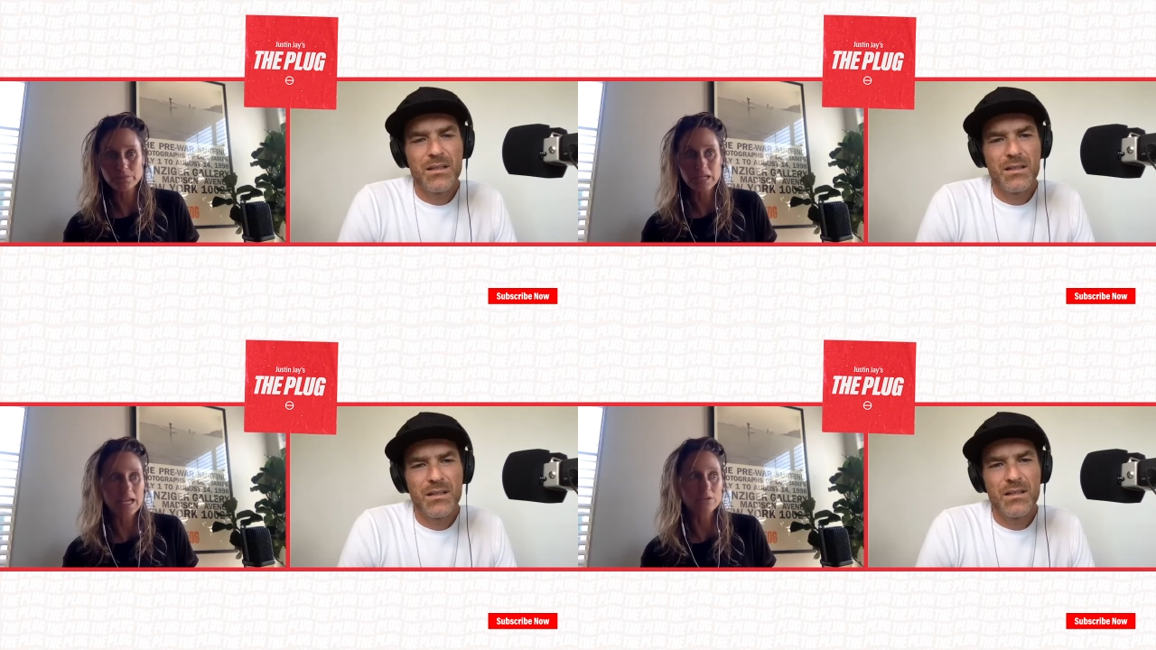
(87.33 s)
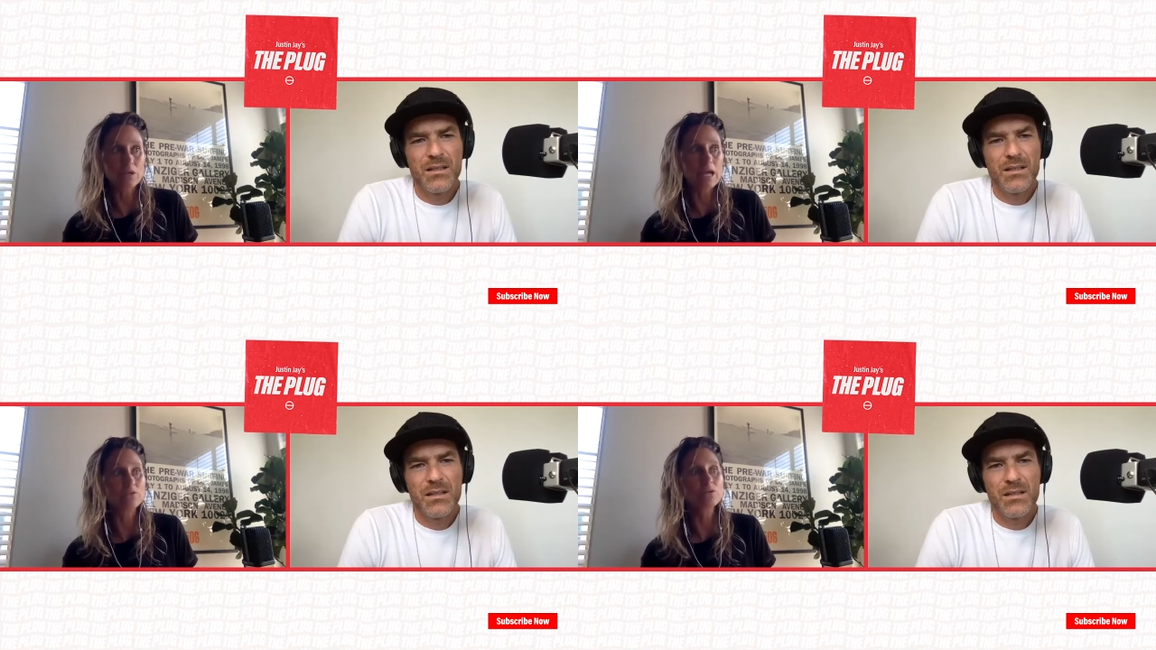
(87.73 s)

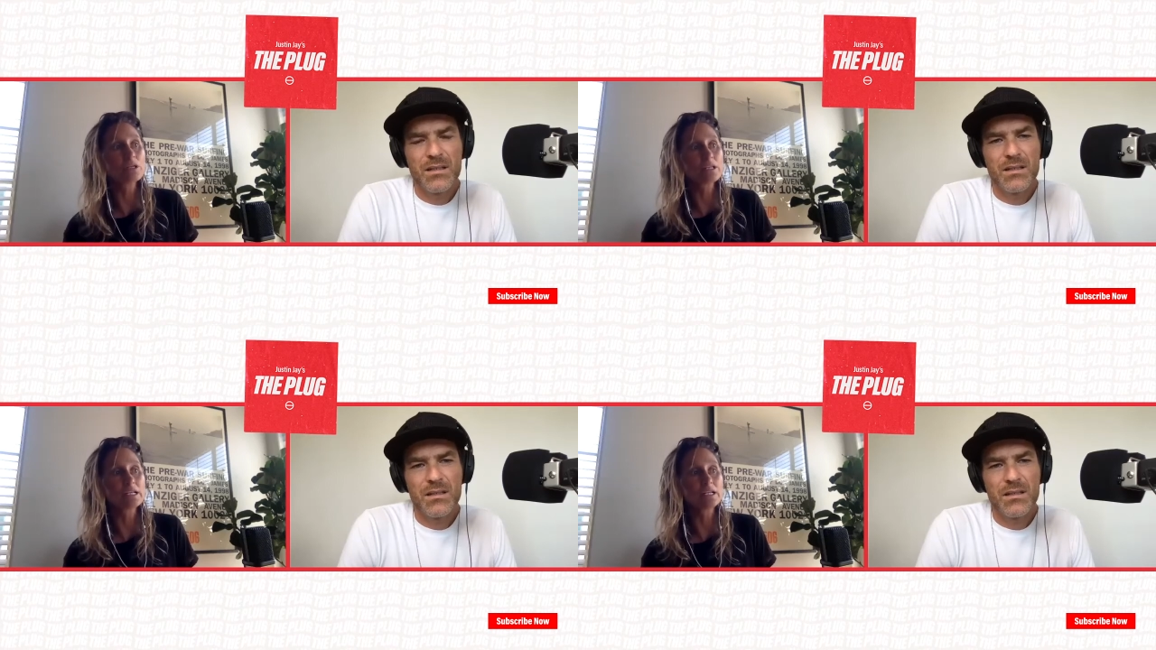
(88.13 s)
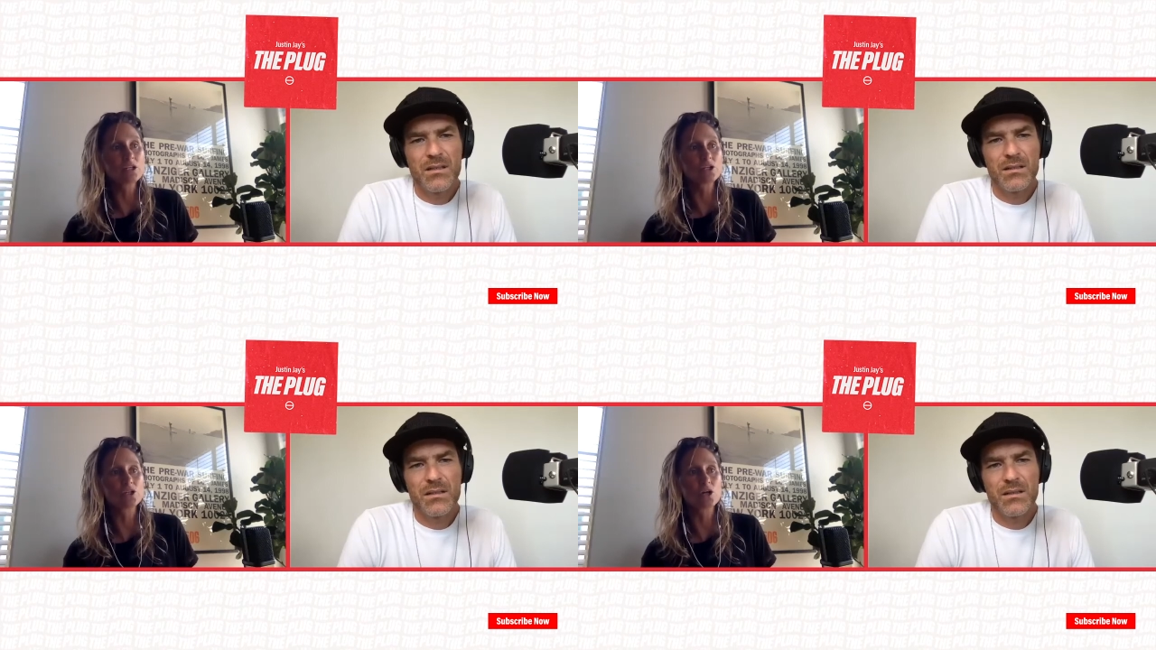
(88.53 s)
Speaker 1: And
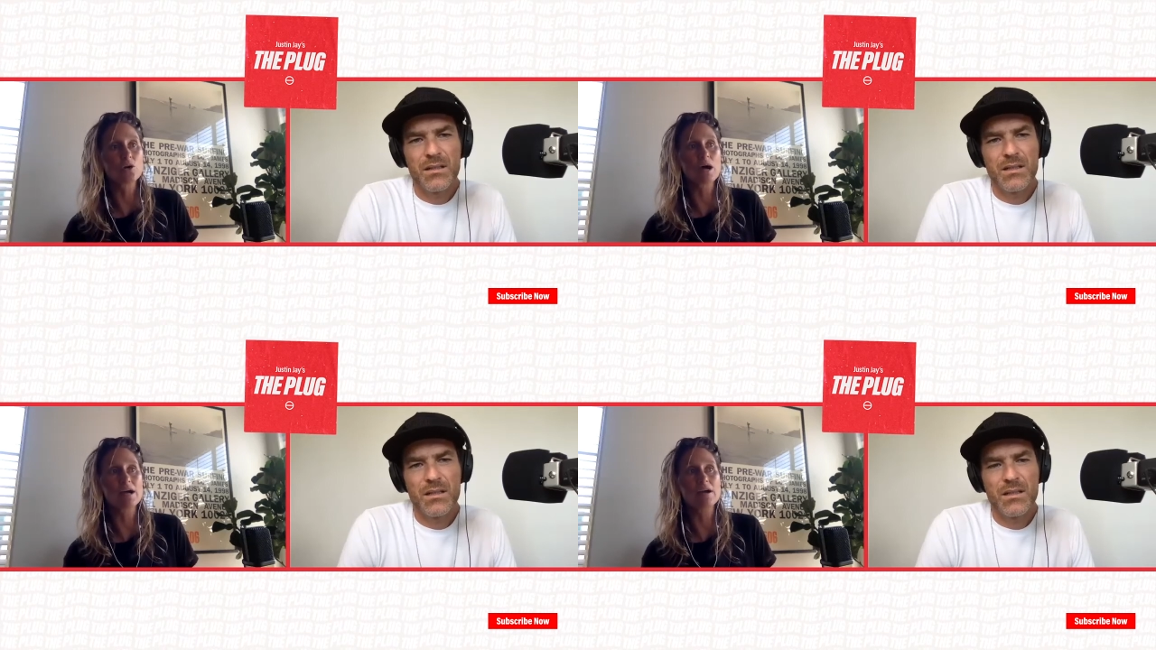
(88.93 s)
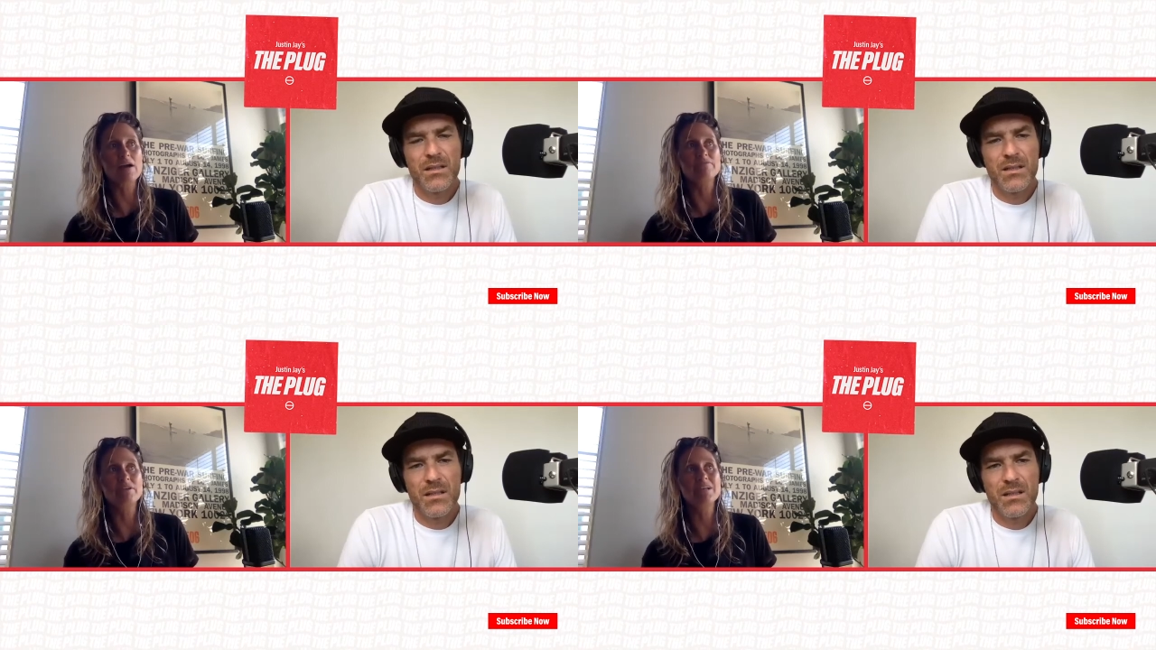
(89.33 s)
really, I
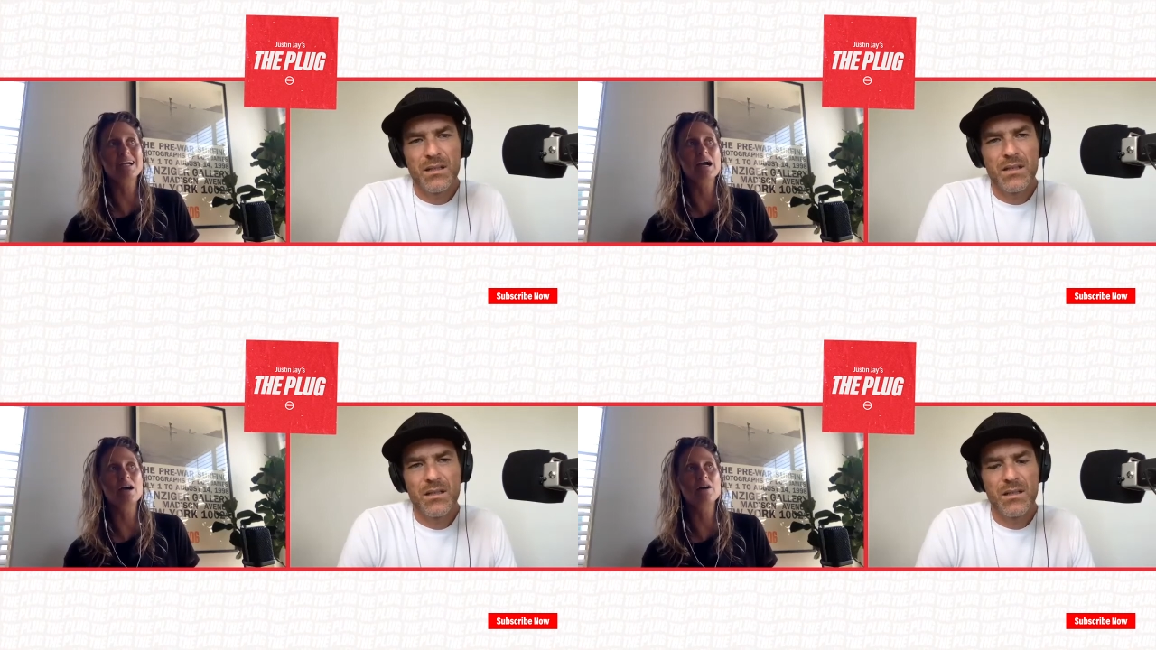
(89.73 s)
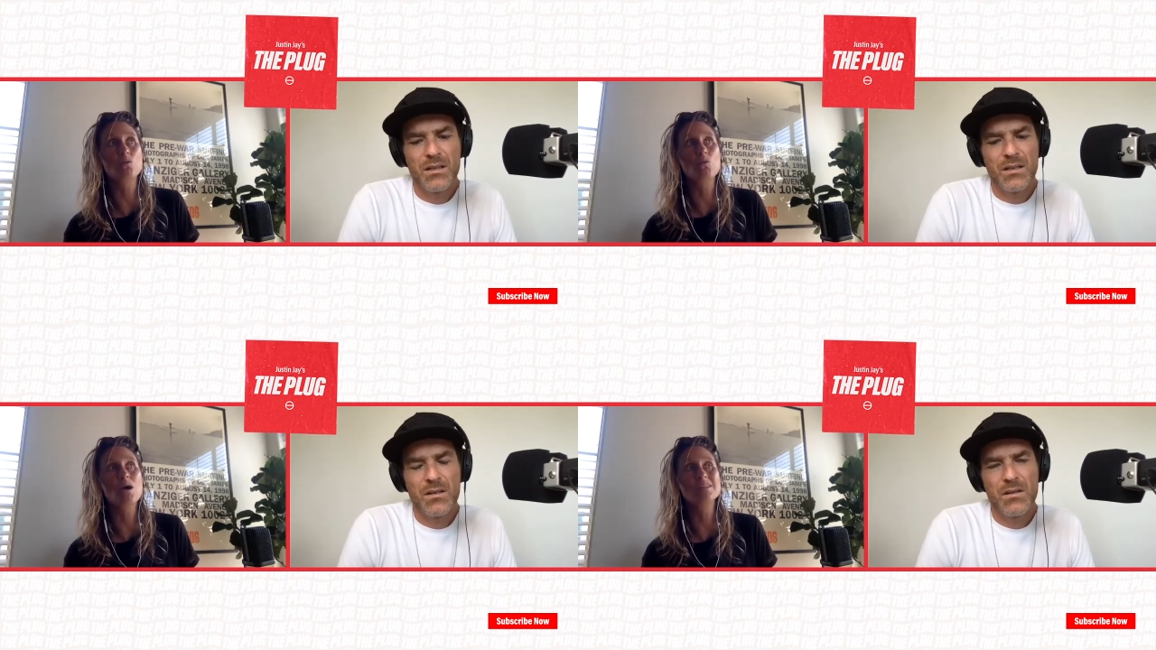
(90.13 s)
feel like
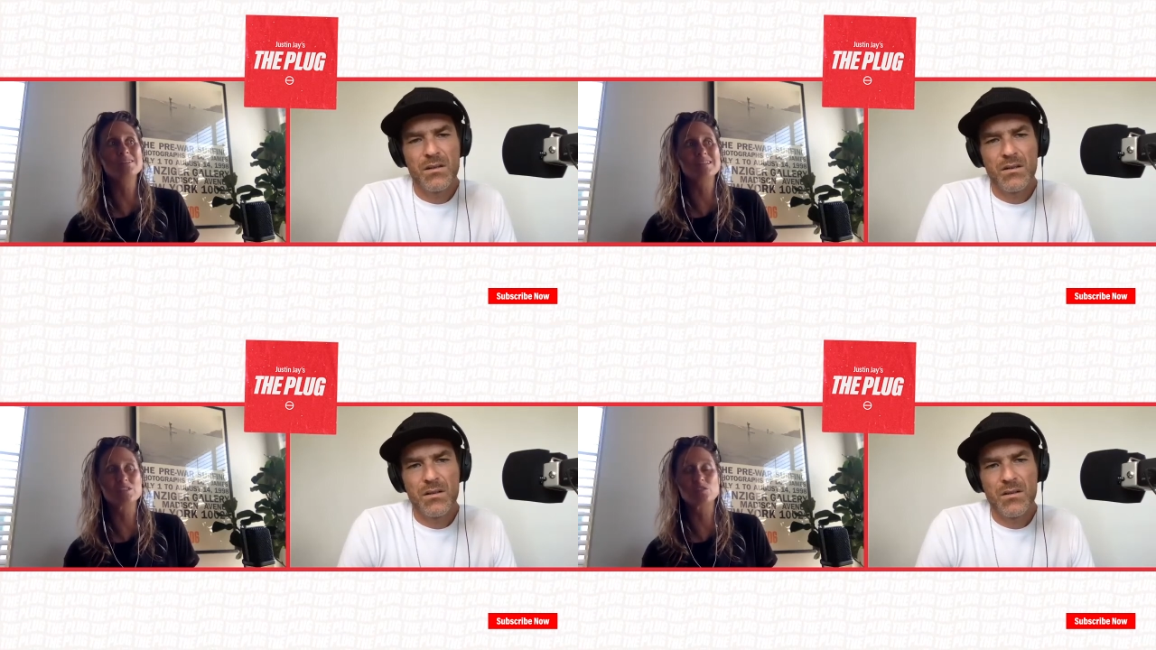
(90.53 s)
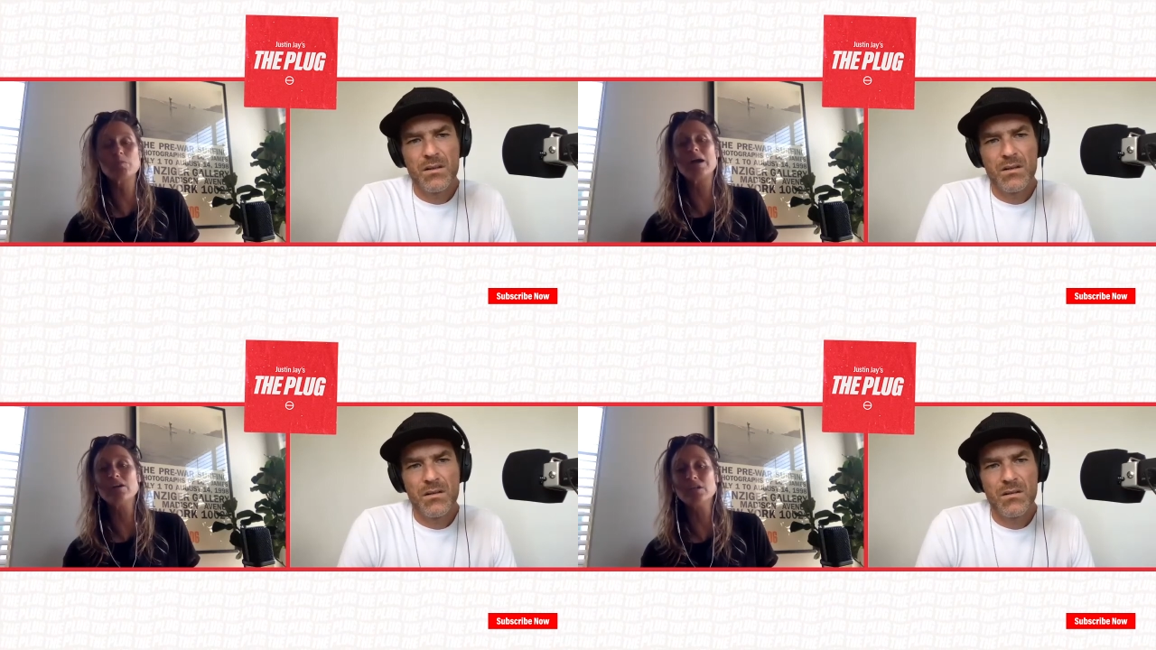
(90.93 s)
what's
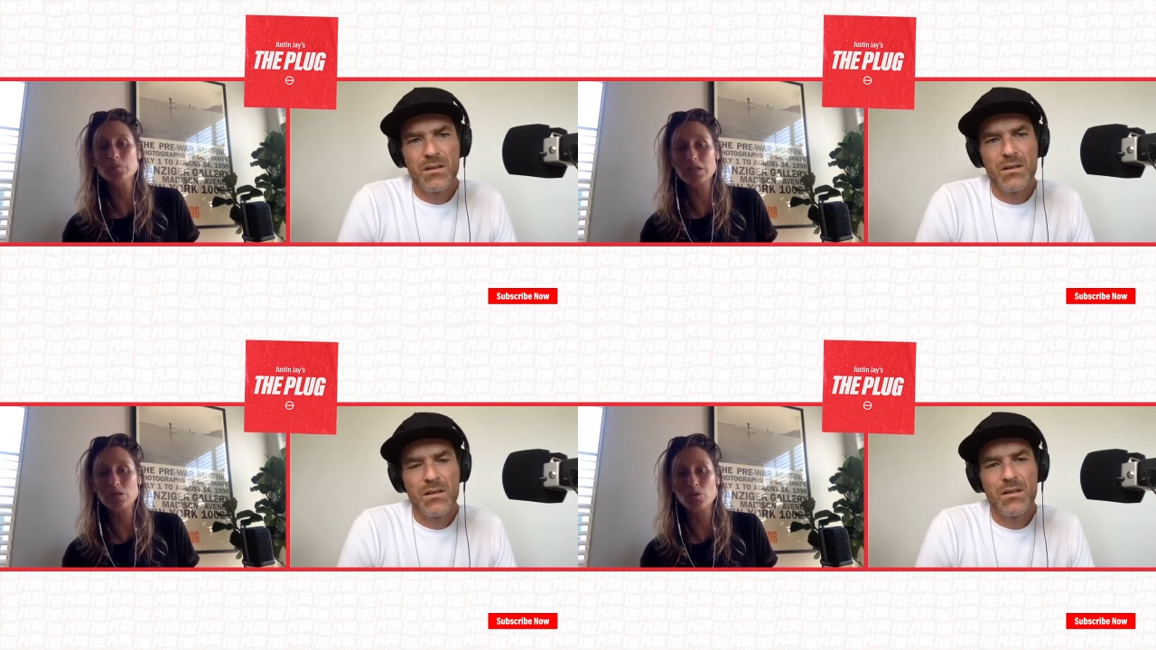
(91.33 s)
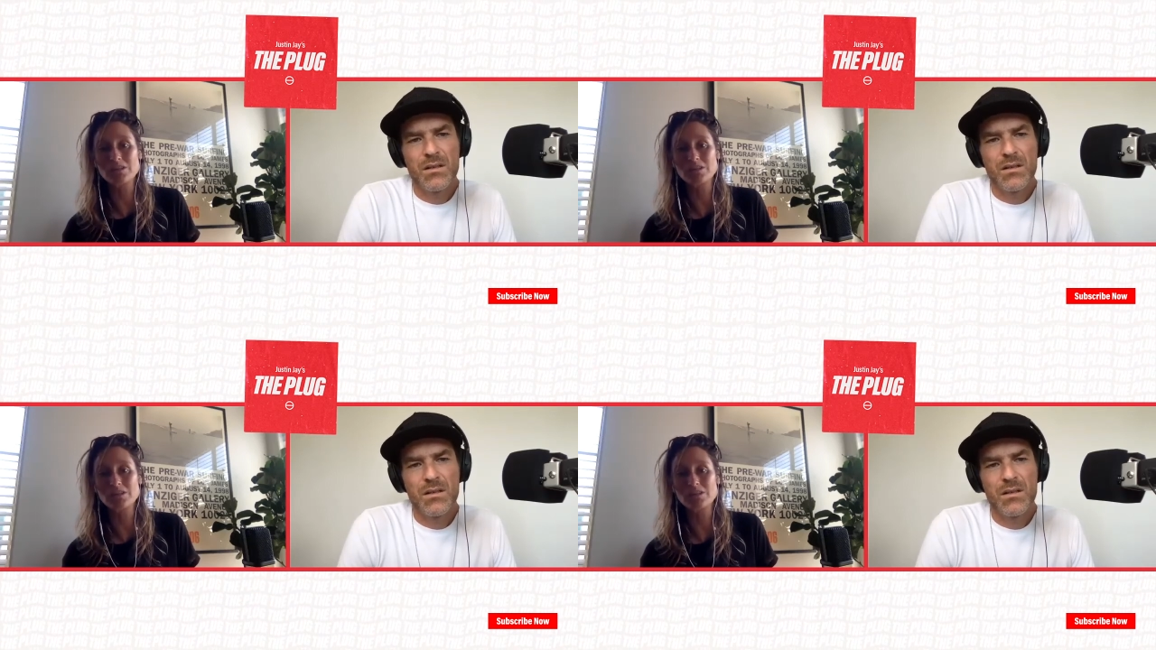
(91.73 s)
inspiring me and what's